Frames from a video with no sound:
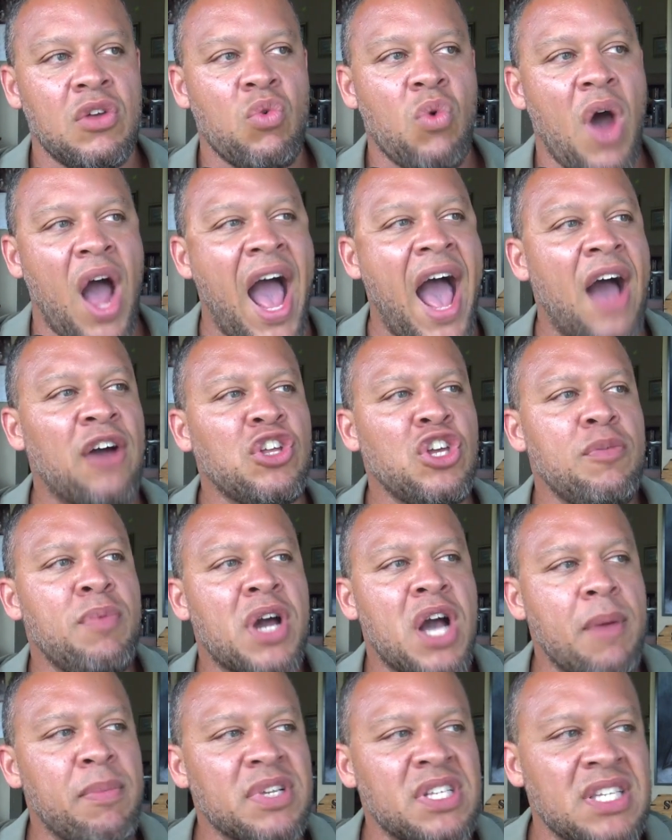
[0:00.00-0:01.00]
How do you
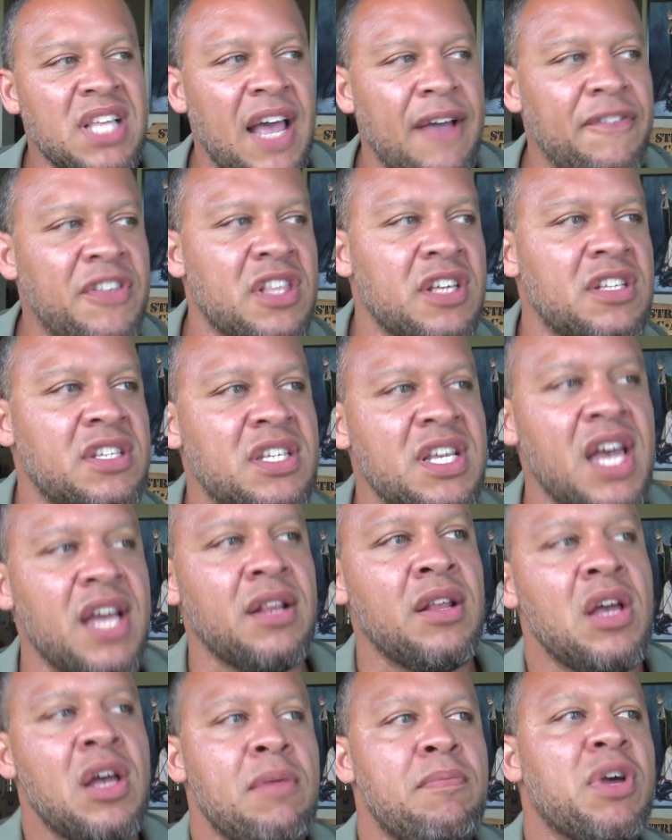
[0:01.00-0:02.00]
become a slave to the sin?
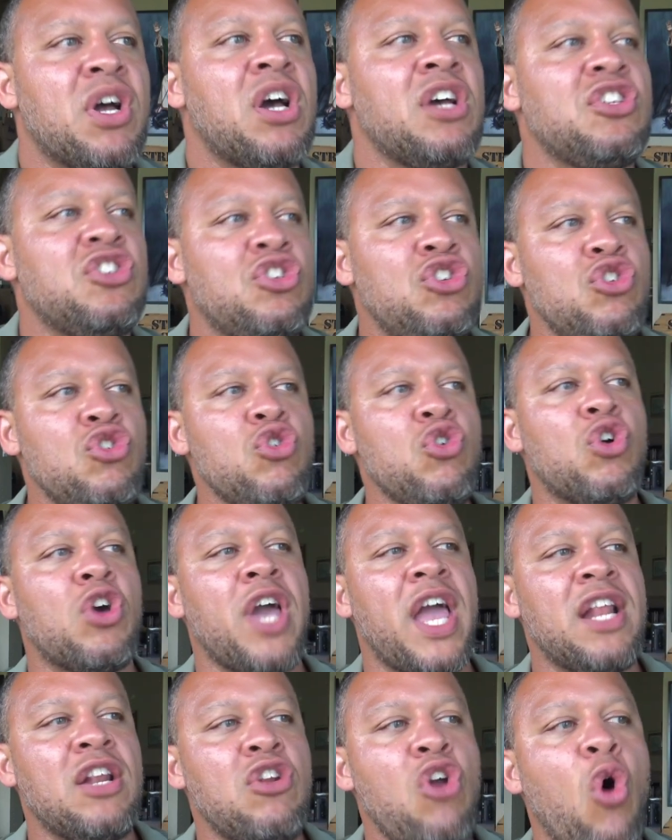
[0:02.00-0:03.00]
Because you
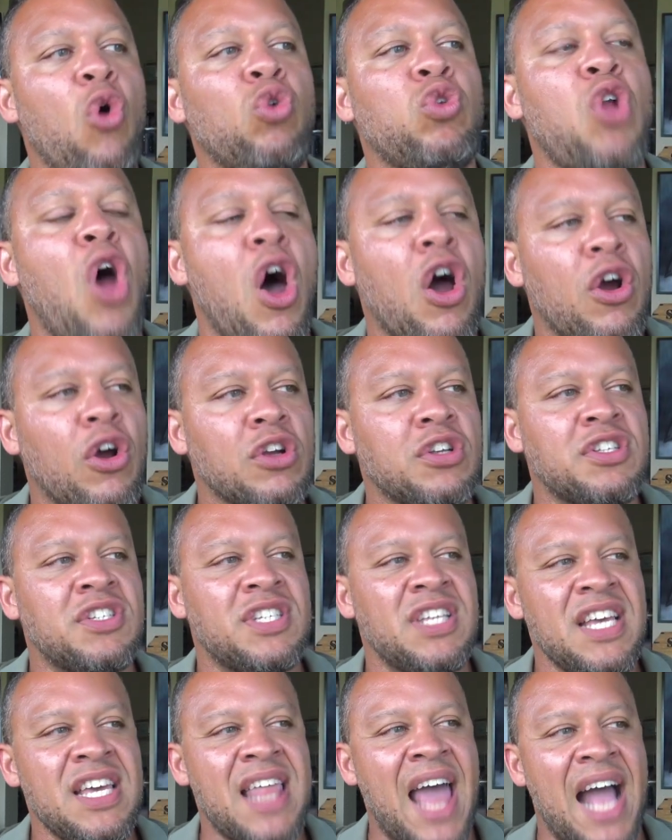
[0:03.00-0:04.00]
can no longer
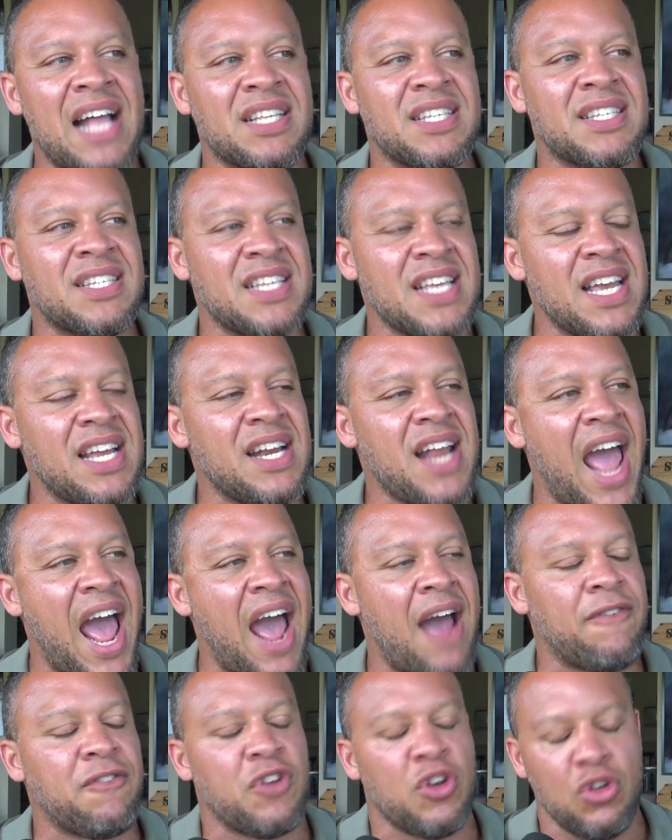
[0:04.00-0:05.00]
see that sin
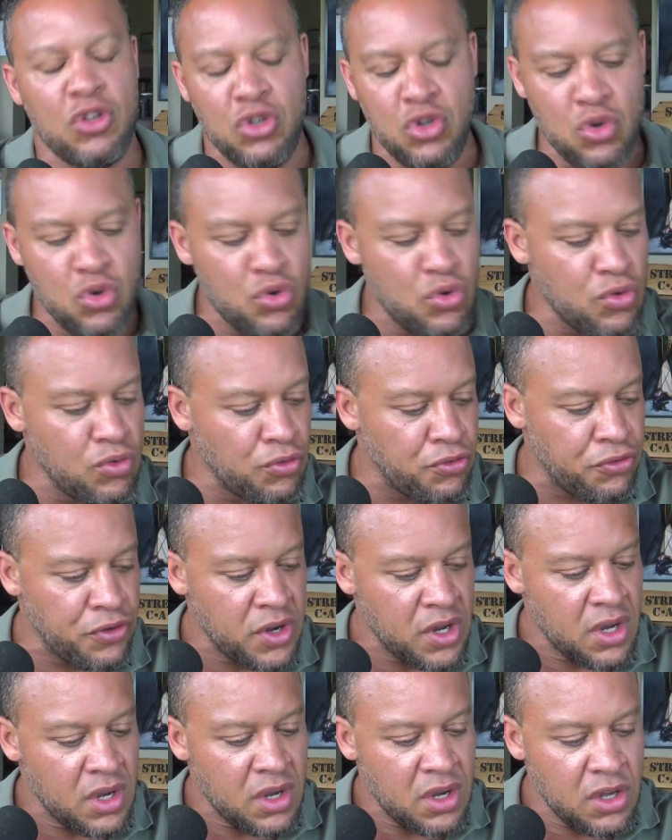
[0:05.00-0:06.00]
after you've
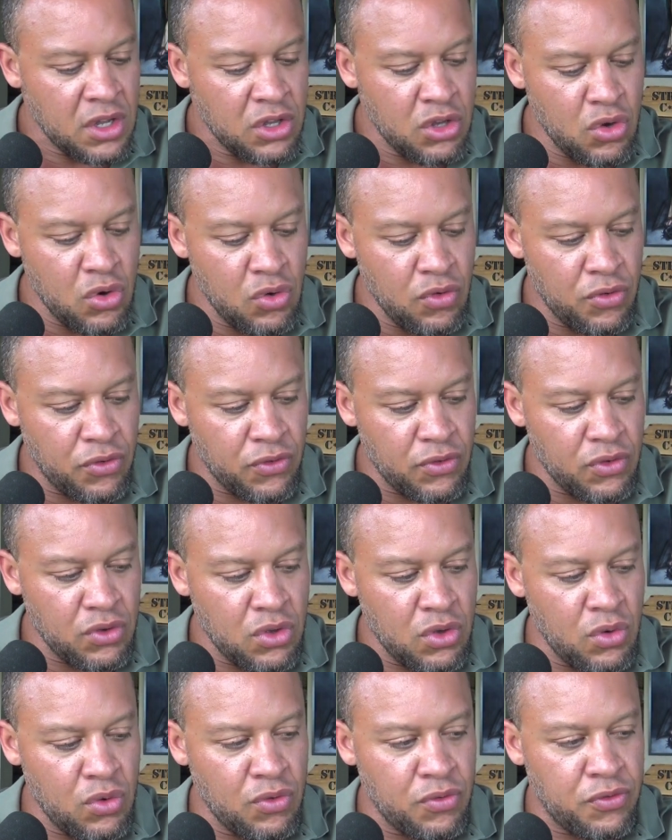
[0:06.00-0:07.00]
you've
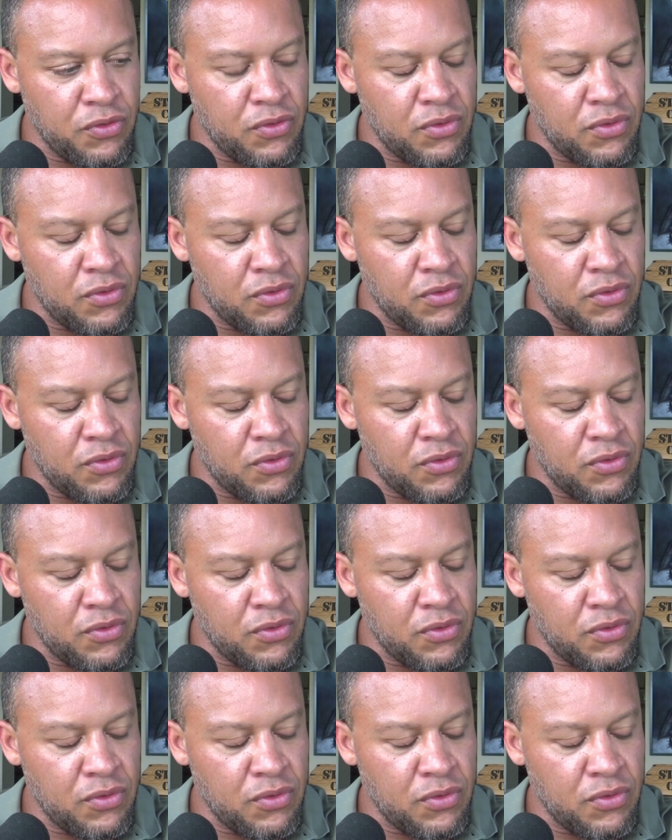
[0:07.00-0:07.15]
you've